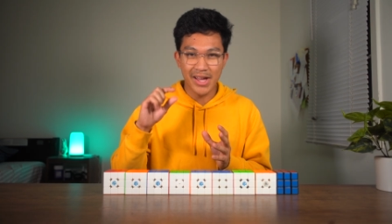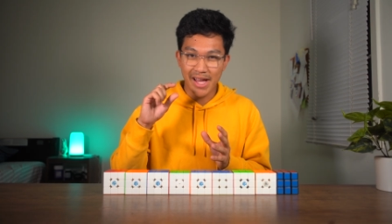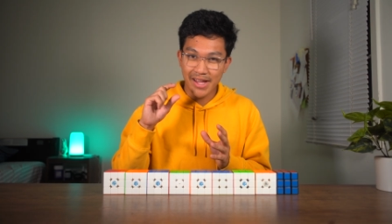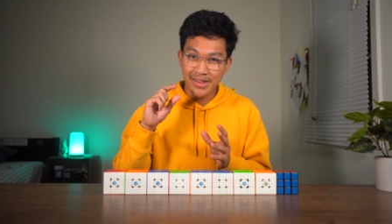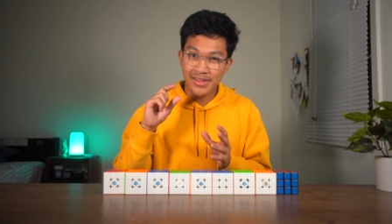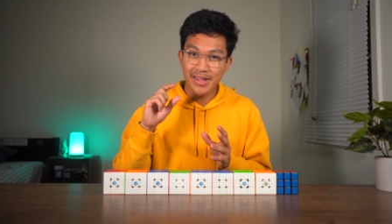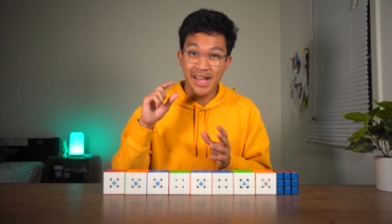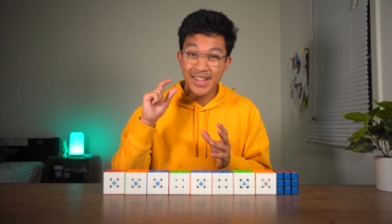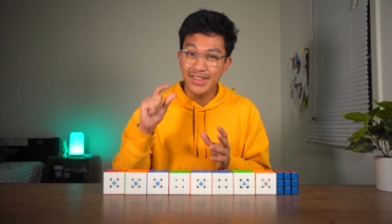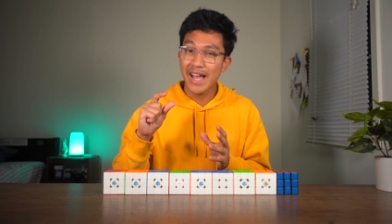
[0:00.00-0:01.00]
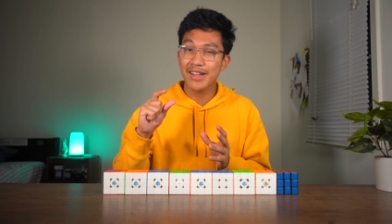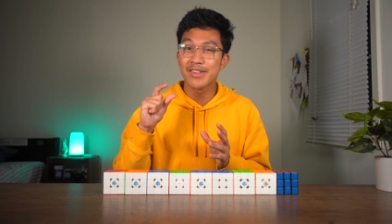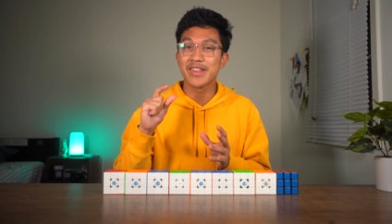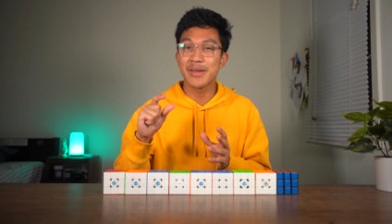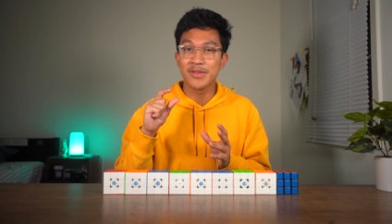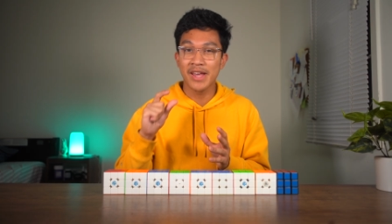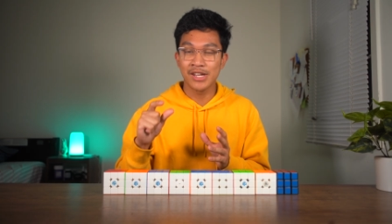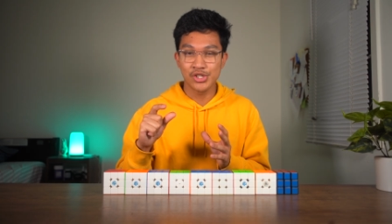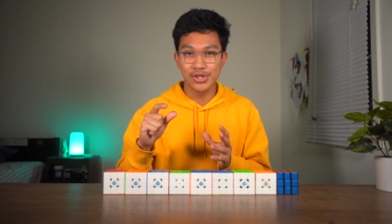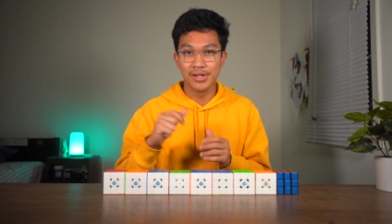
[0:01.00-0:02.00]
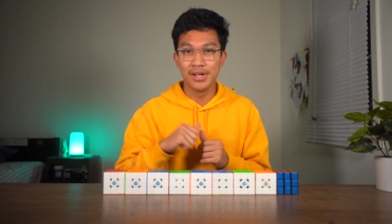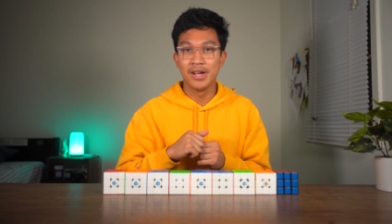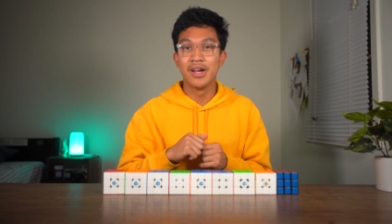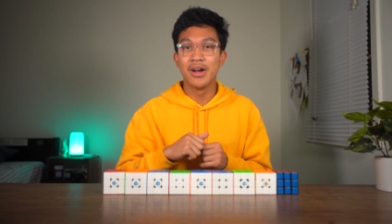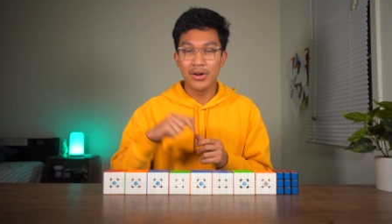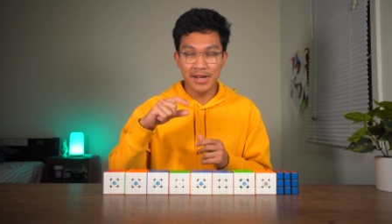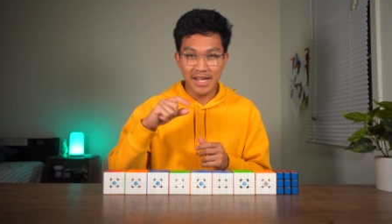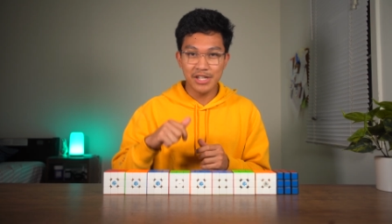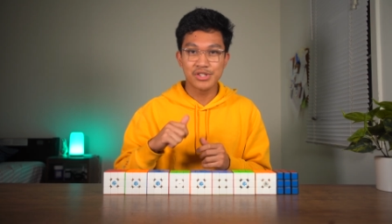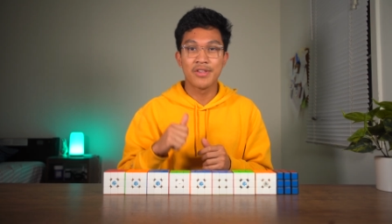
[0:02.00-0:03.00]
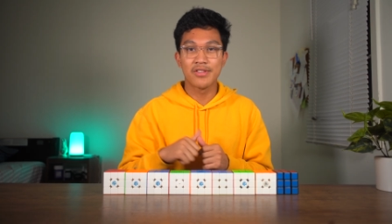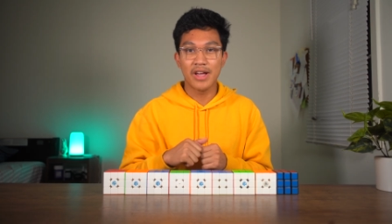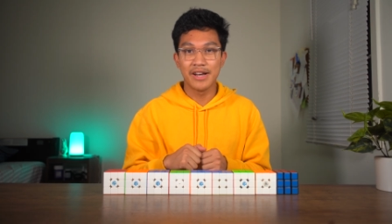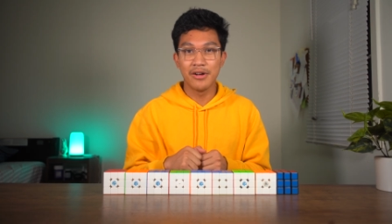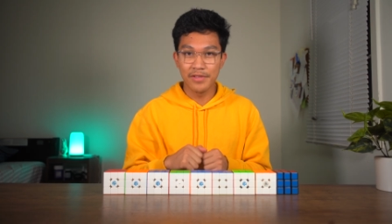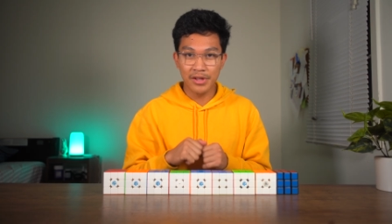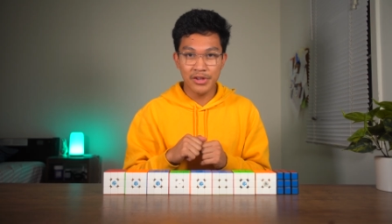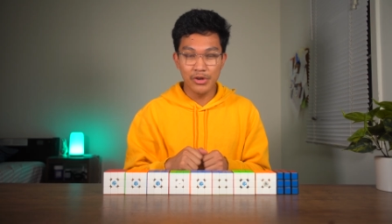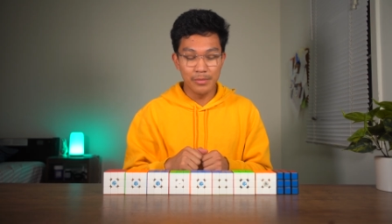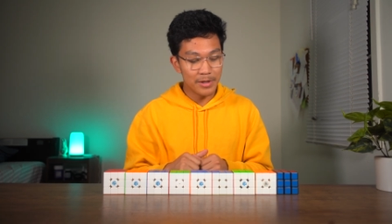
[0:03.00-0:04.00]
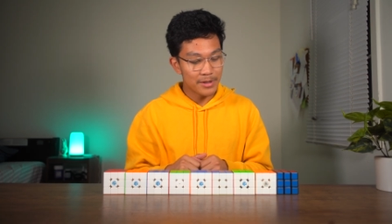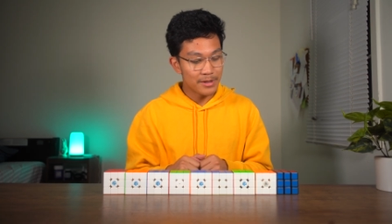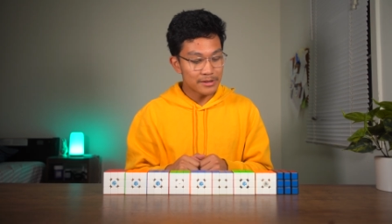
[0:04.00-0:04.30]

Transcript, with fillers: the exact same tension on each side of the cube.